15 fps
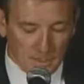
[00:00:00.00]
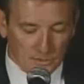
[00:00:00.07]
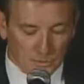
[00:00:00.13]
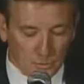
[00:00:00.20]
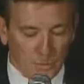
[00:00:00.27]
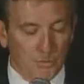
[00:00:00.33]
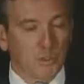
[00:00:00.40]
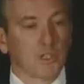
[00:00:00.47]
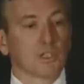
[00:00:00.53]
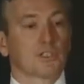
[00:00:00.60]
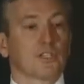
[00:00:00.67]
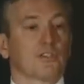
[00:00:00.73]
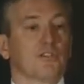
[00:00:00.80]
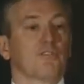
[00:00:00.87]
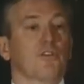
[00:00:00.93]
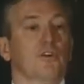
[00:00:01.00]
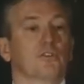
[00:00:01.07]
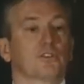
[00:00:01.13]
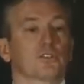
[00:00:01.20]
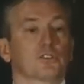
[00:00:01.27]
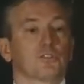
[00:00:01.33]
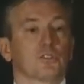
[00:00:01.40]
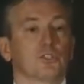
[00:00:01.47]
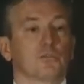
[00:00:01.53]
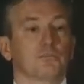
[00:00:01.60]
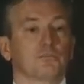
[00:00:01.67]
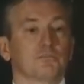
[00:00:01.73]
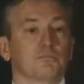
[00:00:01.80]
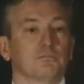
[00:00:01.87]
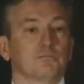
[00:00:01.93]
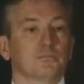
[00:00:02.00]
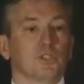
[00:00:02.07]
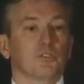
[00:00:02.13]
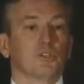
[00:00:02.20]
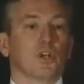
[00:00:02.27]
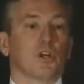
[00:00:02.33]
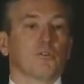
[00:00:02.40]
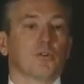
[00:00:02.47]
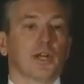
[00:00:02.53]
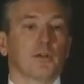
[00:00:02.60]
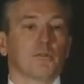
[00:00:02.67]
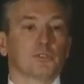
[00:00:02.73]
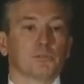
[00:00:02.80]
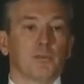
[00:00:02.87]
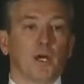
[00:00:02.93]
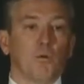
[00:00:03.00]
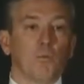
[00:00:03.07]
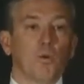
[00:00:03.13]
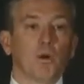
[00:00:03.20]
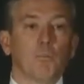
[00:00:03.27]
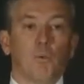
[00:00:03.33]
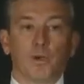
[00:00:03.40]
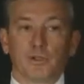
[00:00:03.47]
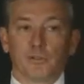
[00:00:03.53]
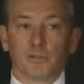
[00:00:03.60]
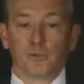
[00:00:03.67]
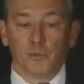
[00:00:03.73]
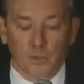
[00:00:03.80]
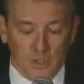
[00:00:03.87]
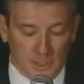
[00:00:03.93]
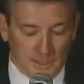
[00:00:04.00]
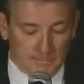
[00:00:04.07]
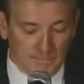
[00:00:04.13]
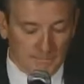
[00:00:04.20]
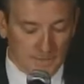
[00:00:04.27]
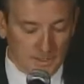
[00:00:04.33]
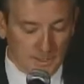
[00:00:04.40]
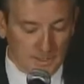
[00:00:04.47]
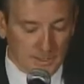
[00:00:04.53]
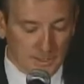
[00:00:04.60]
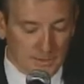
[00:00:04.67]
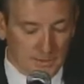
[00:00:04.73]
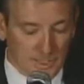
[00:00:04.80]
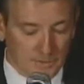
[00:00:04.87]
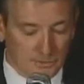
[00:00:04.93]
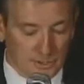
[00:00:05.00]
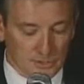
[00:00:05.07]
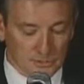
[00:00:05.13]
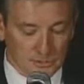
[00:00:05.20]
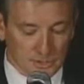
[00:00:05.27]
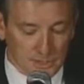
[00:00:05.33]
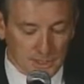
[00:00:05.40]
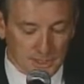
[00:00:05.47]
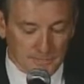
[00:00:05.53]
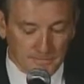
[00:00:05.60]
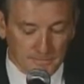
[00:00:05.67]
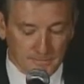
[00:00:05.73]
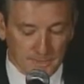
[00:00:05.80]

So when we looked at the focus group, their DART rate was about 1.21, as you can see.